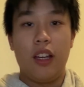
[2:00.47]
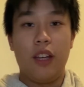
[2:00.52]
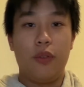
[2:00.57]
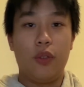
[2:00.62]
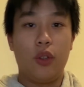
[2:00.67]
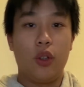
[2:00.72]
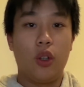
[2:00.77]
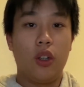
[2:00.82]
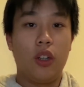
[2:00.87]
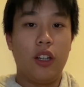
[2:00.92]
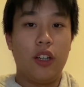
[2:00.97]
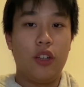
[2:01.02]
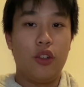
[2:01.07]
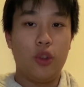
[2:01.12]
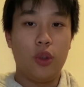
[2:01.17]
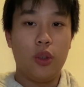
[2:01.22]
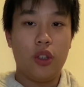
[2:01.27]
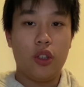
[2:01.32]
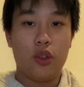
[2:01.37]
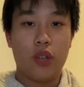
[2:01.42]
If you're a
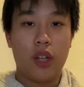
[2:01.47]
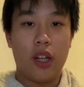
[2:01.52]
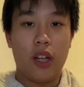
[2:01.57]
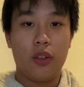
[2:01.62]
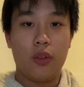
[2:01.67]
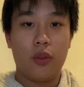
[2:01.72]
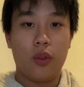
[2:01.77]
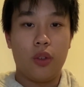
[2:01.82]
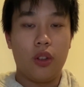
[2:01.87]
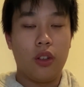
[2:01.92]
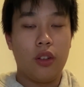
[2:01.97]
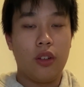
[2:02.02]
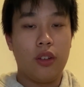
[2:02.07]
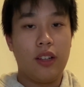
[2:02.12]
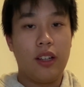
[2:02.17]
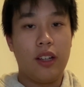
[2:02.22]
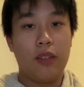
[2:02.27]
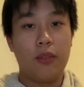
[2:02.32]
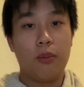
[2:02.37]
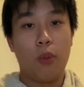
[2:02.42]
junior transfer,
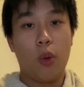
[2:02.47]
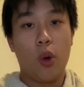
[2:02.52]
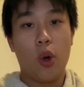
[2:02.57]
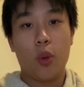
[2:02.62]
then more